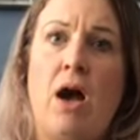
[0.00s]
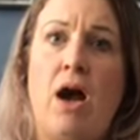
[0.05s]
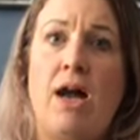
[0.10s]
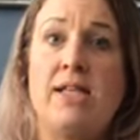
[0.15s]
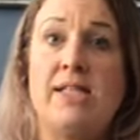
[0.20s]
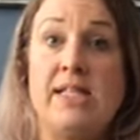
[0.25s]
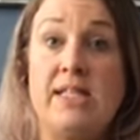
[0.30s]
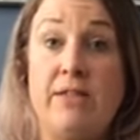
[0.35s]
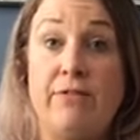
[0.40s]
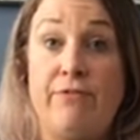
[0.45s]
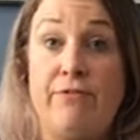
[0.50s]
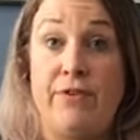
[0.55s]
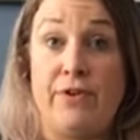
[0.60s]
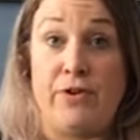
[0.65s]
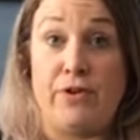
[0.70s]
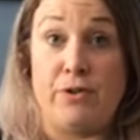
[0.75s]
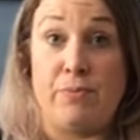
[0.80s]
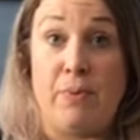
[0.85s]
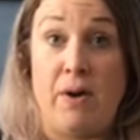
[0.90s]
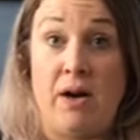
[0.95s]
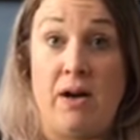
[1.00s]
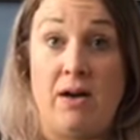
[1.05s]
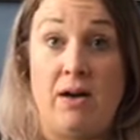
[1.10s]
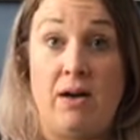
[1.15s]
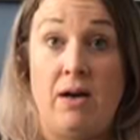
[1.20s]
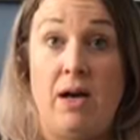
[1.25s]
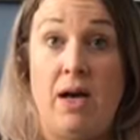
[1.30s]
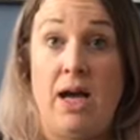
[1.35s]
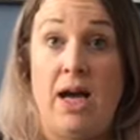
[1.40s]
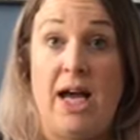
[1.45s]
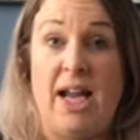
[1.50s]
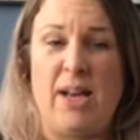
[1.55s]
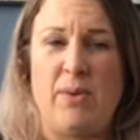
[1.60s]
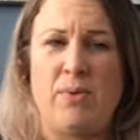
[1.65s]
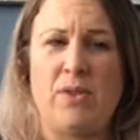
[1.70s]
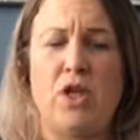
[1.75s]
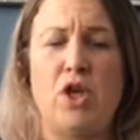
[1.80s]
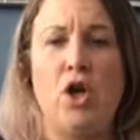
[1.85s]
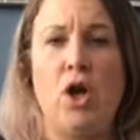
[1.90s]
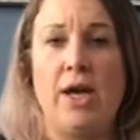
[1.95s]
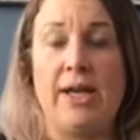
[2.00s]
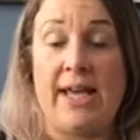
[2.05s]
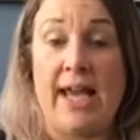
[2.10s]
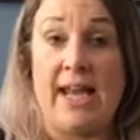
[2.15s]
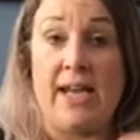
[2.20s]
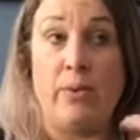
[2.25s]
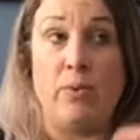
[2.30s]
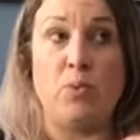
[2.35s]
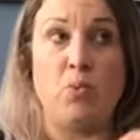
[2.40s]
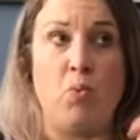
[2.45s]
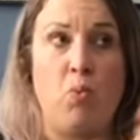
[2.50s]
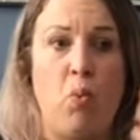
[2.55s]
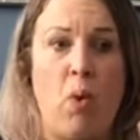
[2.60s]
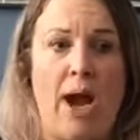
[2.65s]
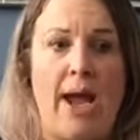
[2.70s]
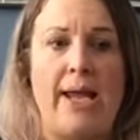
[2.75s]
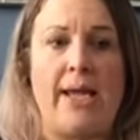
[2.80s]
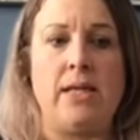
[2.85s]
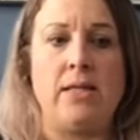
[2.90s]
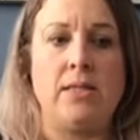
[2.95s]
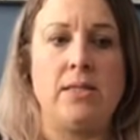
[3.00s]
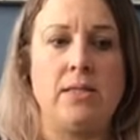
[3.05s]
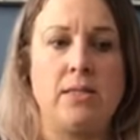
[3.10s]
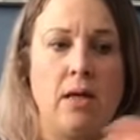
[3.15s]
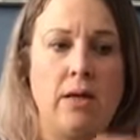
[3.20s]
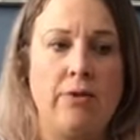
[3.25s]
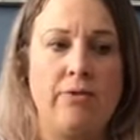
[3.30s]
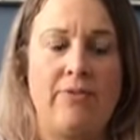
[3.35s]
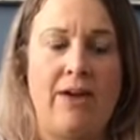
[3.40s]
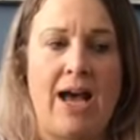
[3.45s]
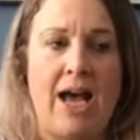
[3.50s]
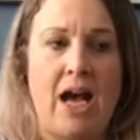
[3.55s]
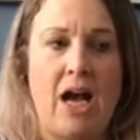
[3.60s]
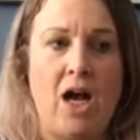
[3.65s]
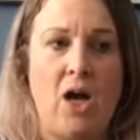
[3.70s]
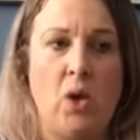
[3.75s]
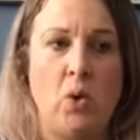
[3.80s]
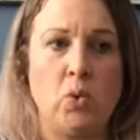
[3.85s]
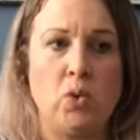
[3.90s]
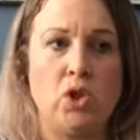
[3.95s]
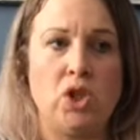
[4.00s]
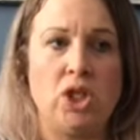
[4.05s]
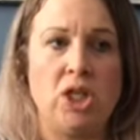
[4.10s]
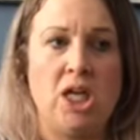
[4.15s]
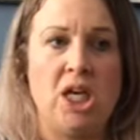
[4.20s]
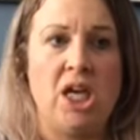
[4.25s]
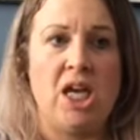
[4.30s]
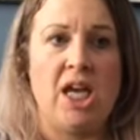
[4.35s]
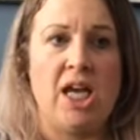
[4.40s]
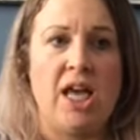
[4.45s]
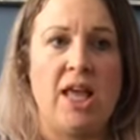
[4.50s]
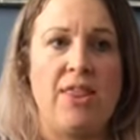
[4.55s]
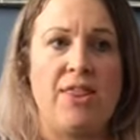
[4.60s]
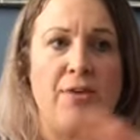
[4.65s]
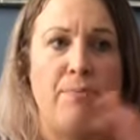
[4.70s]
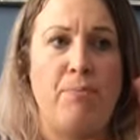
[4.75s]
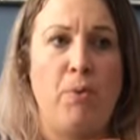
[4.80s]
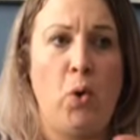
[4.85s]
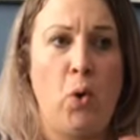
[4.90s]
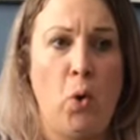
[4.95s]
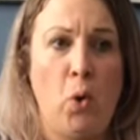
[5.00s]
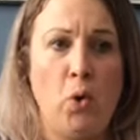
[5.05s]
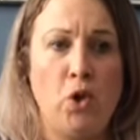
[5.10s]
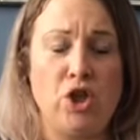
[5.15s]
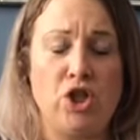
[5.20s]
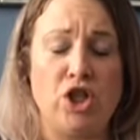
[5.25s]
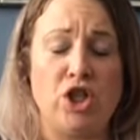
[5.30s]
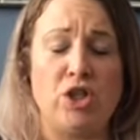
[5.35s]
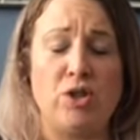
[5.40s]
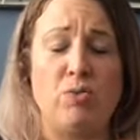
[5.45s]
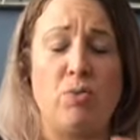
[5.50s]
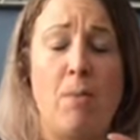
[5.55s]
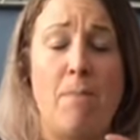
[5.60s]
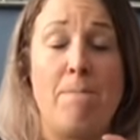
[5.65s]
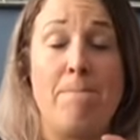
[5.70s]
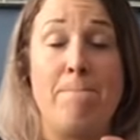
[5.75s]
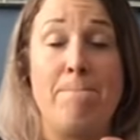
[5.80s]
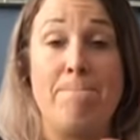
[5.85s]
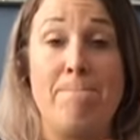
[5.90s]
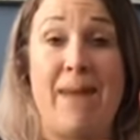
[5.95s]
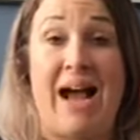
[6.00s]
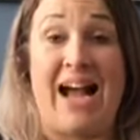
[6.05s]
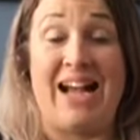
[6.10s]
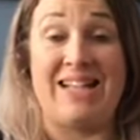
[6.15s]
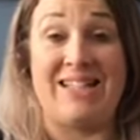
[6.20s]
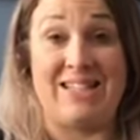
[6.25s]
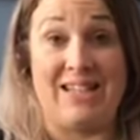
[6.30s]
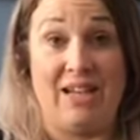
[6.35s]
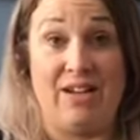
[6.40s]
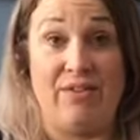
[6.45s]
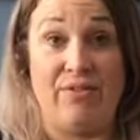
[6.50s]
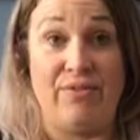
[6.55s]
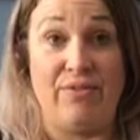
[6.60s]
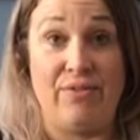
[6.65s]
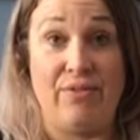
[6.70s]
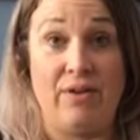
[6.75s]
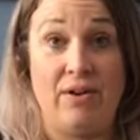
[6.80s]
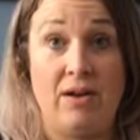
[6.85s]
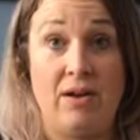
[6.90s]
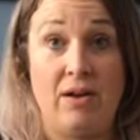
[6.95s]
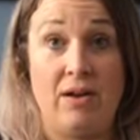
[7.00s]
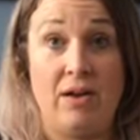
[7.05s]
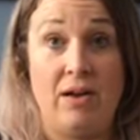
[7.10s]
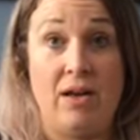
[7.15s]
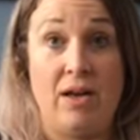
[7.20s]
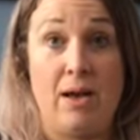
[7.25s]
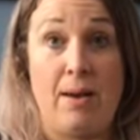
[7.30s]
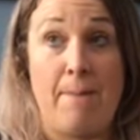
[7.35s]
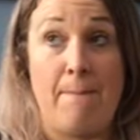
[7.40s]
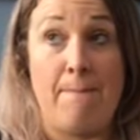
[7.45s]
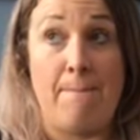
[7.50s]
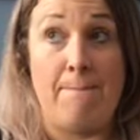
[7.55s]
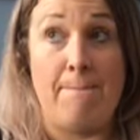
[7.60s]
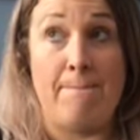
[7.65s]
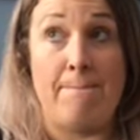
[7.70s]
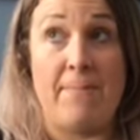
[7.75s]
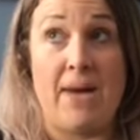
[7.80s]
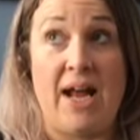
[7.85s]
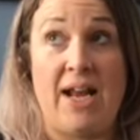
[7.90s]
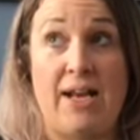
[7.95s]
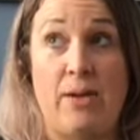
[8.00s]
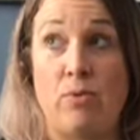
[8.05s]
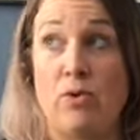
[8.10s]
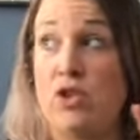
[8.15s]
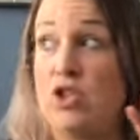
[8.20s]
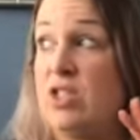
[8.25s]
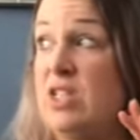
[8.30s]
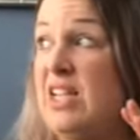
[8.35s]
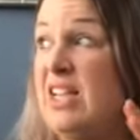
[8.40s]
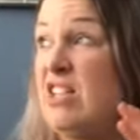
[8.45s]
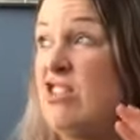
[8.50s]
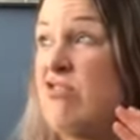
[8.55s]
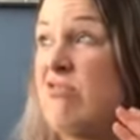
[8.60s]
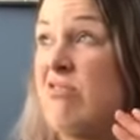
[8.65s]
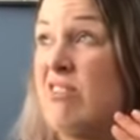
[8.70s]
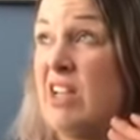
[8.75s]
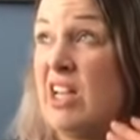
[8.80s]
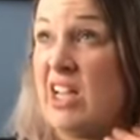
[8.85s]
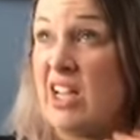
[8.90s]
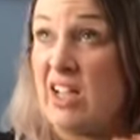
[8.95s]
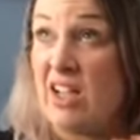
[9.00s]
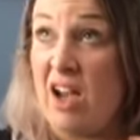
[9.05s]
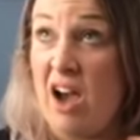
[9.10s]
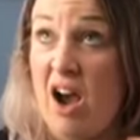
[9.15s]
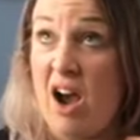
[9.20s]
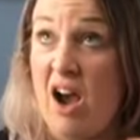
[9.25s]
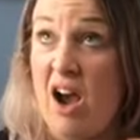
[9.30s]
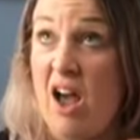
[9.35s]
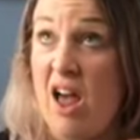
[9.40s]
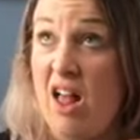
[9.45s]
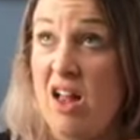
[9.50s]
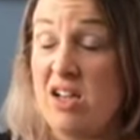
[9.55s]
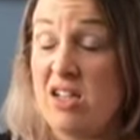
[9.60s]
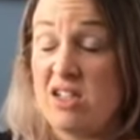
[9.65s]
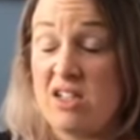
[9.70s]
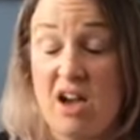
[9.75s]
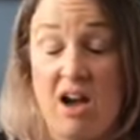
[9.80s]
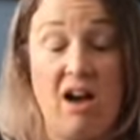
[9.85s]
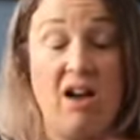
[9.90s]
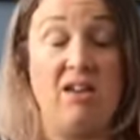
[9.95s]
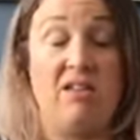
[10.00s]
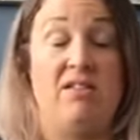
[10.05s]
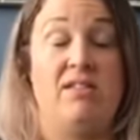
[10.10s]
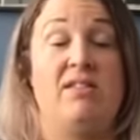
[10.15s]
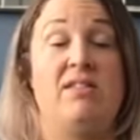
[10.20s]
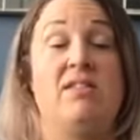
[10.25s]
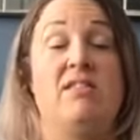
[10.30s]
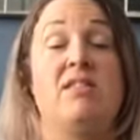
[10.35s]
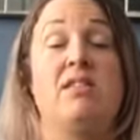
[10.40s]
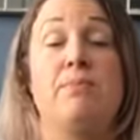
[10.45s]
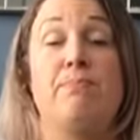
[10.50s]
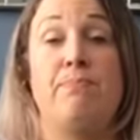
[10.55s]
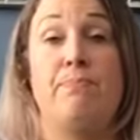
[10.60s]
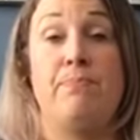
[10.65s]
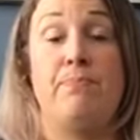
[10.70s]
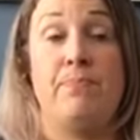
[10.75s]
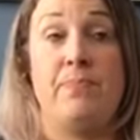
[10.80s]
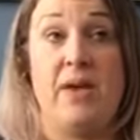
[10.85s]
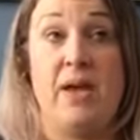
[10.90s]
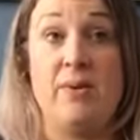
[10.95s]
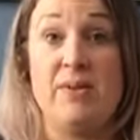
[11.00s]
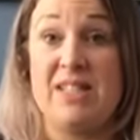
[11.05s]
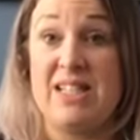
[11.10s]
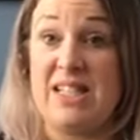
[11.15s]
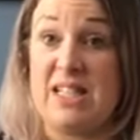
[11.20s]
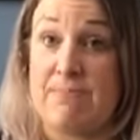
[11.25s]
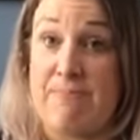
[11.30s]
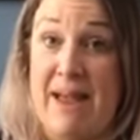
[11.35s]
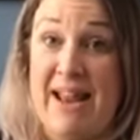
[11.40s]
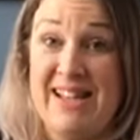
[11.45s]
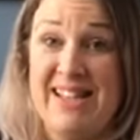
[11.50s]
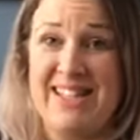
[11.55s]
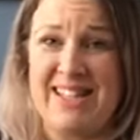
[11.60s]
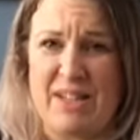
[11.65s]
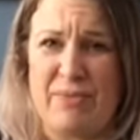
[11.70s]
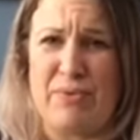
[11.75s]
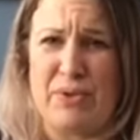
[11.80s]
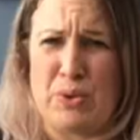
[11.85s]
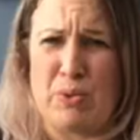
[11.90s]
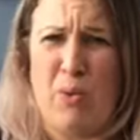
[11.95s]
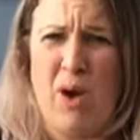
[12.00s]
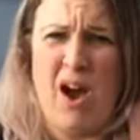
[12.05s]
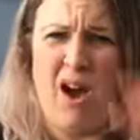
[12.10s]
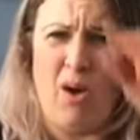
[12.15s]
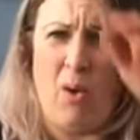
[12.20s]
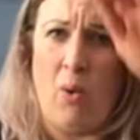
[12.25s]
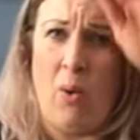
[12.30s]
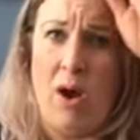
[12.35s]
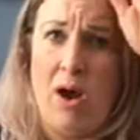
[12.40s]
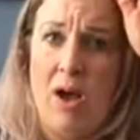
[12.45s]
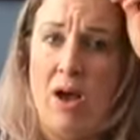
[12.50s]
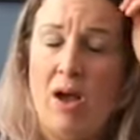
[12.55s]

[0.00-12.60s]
I did the food part, and it was a lot, again, it was weighing stuff out. The portions were massive, and it was literally tons of, it was expensive as well.